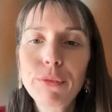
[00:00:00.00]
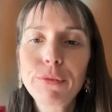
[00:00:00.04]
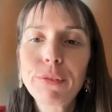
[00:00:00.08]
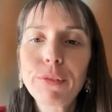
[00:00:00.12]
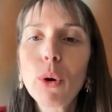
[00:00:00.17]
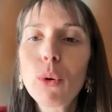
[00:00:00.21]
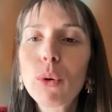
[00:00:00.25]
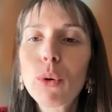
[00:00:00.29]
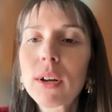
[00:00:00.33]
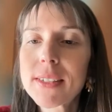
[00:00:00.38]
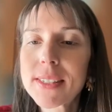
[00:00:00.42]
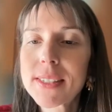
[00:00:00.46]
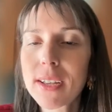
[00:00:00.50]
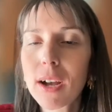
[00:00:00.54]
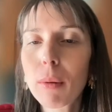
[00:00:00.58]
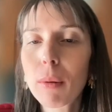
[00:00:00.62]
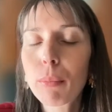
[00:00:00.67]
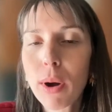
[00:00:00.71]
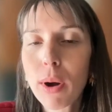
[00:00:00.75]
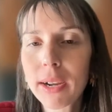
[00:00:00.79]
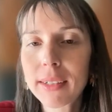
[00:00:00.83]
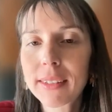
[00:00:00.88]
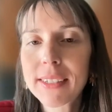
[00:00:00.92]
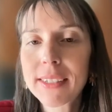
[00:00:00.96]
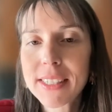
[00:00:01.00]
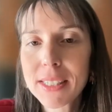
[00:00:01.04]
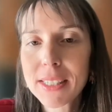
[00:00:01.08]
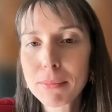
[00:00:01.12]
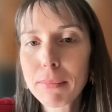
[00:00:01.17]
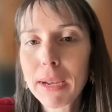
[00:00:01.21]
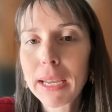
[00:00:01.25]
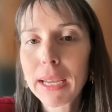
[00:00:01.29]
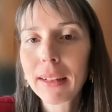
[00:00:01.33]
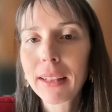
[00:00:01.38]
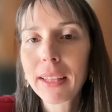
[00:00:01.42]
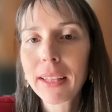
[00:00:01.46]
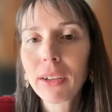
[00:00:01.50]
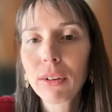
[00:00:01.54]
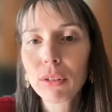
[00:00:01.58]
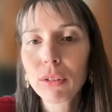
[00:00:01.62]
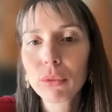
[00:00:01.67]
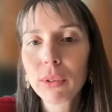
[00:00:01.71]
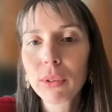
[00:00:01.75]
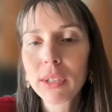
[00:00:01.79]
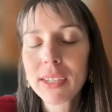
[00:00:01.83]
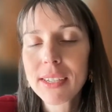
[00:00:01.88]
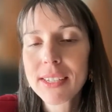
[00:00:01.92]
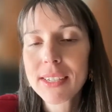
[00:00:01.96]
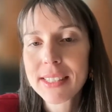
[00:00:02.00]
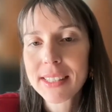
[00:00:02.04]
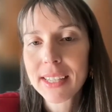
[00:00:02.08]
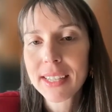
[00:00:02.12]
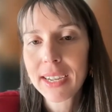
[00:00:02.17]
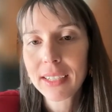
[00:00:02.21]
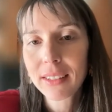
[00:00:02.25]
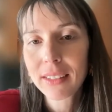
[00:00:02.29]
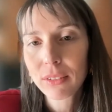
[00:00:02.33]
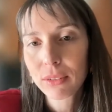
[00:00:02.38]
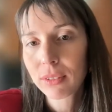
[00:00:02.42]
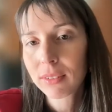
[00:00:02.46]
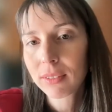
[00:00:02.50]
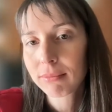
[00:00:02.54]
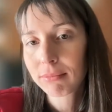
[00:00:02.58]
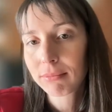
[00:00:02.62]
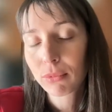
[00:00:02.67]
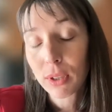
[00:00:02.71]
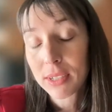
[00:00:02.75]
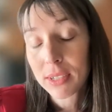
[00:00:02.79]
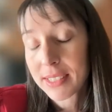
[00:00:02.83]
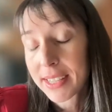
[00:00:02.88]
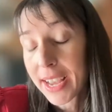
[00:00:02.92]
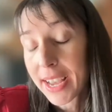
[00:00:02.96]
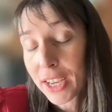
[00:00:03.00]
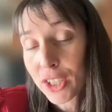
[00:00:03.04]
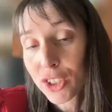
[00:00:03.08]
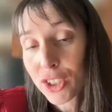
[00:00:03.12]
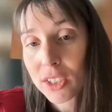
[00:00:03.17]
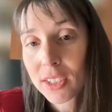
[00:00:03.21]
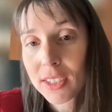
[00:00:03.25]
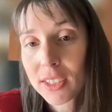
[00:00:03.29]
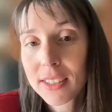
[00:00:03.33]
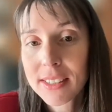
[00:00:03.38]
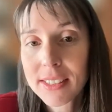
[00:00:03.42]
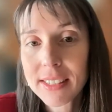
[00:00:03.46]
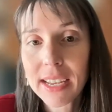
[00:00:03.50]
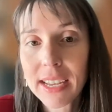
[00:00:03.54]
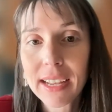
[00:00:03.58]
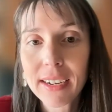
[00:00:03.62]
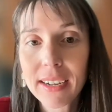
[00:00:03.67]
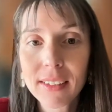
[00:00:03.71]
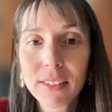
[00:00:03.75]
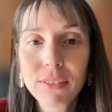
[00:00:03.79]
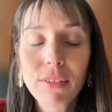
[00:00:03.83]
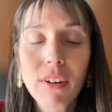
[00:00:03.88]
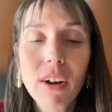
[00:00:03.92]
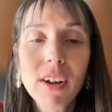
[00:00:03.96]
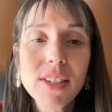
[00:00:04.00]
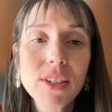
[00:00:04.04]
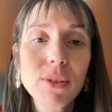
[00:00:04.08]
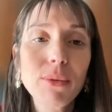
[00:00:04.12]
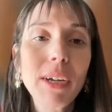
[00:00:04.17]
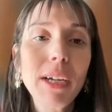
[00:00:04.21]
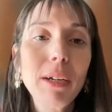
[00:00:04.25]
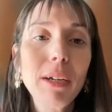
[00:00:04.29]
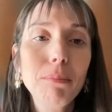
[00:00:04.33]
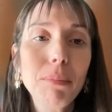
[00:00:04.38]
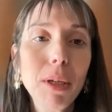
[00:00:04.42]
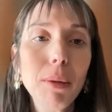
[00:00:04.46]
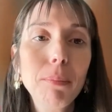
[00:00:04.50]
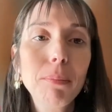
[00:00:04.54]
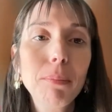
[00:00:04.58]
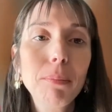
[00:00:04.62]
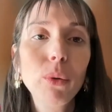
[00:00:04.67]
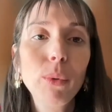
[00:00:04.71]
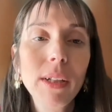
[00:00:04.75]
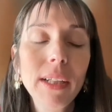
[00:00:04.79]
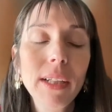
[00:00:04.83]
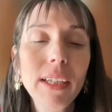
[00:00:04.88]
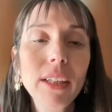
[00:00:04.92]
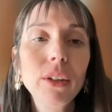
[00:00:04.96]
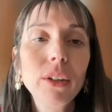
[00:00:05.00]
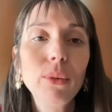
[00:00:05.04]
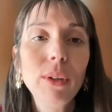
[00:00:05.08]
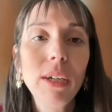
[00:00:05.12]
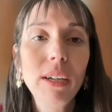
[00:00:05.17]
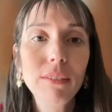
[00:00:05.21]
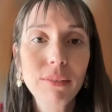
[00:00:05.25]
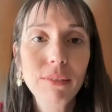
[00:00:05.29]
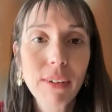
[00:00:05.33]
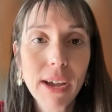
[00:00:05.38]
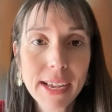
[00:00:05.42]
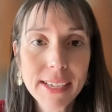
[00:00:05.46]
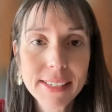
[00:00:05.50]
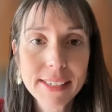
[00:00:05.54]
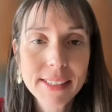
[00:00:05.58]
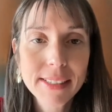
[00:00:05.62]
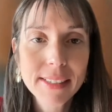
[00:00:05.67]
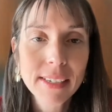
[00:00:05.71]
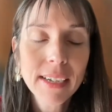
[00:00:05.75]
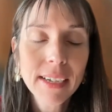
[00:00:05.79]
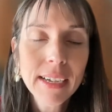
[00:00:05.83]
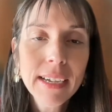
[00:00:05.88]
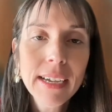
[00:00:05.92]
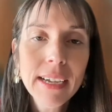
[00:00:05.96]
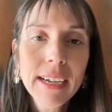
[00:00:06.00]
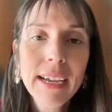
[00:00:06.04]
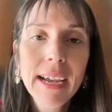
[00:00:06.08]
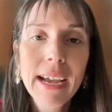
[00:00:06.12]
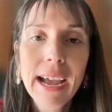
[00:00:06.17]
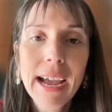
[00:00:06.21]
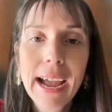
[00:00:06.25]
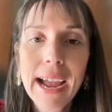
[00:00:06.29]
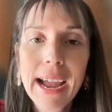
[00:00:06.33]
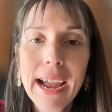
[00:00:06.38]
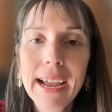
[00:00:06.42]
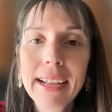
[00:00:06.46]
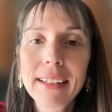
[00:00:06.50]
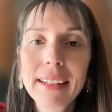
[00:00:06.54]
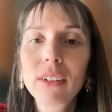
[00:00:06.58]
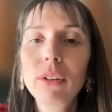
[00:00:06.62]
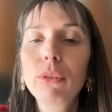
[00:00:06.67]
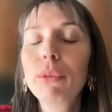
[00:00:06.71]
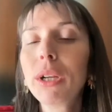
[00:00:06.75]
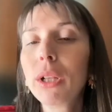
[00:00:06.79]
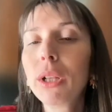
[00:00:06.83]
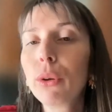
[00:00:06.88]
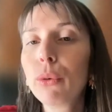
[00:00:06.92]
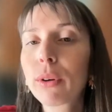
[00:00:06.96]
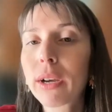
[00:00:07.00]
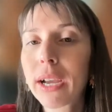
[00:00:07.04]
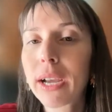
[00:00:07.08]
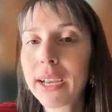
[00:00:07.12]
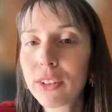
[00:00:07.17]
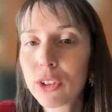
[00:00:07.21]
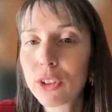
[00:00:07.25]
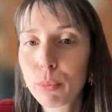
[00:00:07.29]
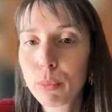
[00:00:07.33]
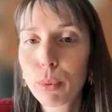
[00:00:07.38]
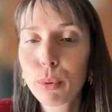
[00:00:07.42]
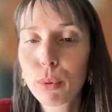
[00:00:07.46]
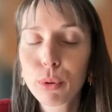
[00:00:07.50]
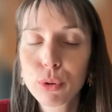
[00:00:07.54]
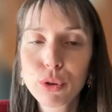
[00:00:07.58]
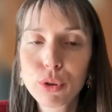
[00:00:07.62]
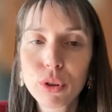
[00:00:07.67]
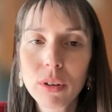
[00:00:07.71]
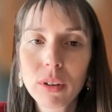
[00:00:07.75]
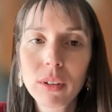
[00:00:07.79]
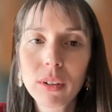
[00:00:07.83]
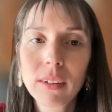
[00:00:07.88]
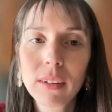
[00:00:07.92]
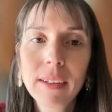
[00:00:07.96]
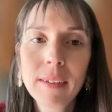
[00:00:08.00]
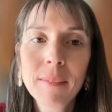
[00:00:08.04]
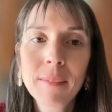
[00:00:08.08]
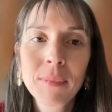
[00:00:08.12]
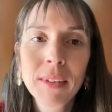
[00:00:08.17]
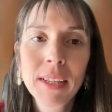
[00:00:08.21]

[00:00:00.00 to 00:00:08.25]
focus our practice mainly on real estate transactions and advising people willing to invest and relocate to Portugal.